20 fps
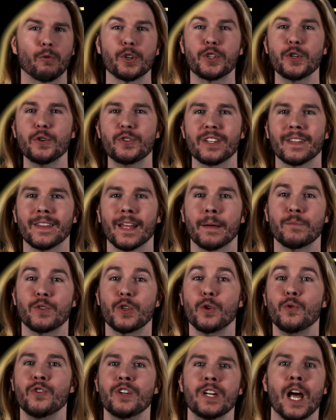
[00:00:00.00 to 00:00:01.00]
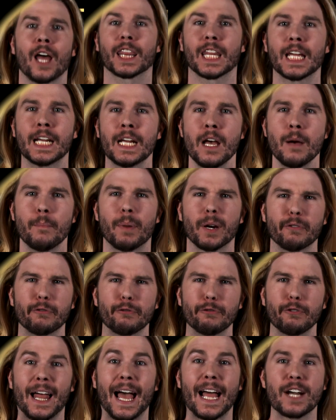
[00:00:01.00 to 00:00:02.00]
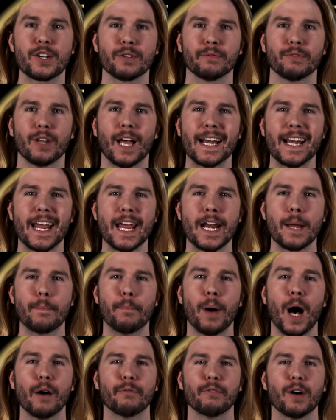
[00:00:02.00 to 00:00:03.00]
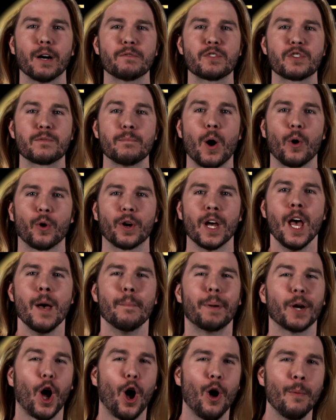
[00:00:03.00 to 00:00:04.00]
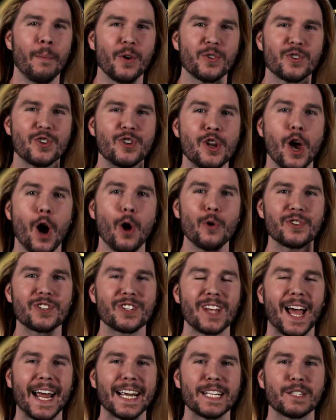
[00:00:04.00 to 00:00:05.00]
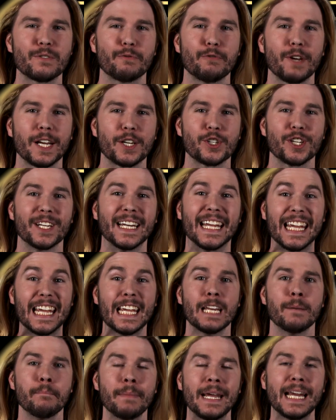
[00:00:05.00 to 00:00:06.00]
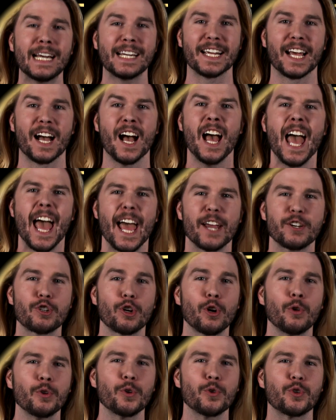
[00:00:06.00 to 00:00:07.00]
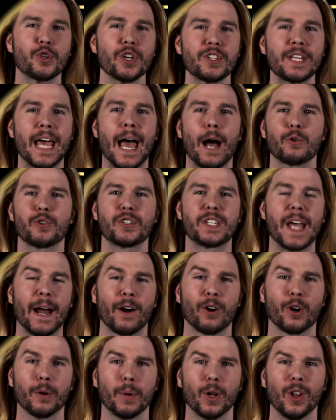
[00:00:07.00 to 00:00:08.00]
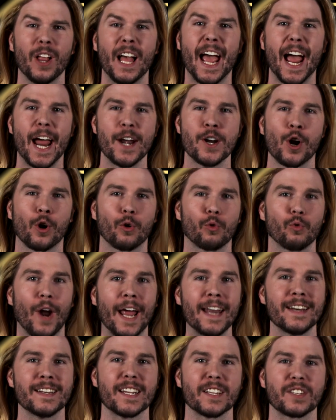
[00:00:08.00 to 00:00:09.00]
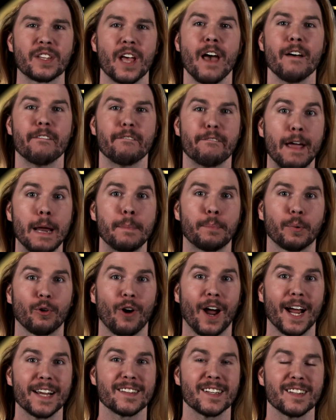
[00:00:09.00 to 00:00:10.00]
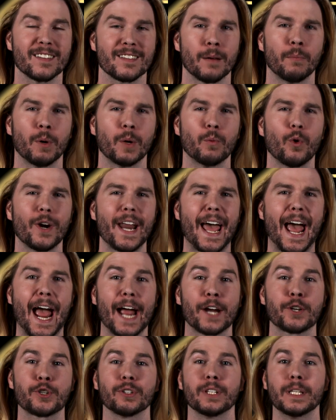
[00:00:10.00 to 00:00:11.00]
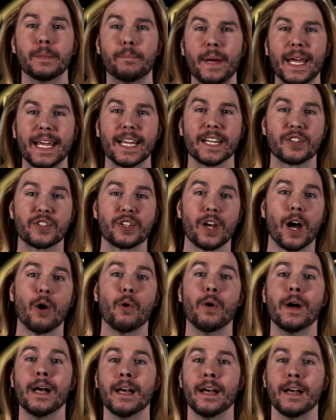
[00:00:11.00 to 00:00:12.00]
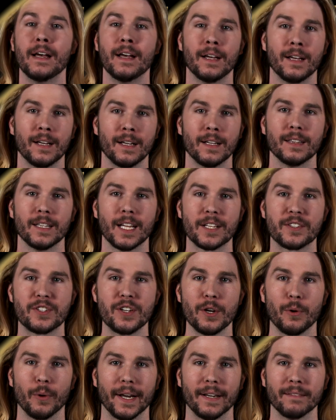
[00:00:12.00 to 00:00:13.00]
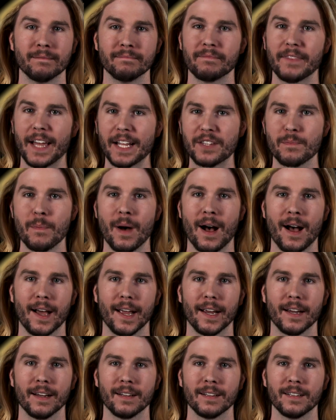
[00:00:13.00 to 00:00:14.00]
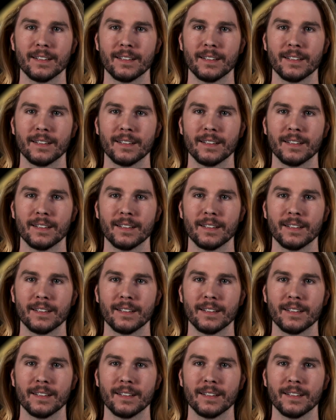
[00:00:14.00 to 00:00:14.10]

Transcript: reducing them to nothing but a flash of light and a puff of smoke. But almost no science fiction in media has shown you just how terrible and horrendous vaporizing someone would actually be. So let's do it. That's my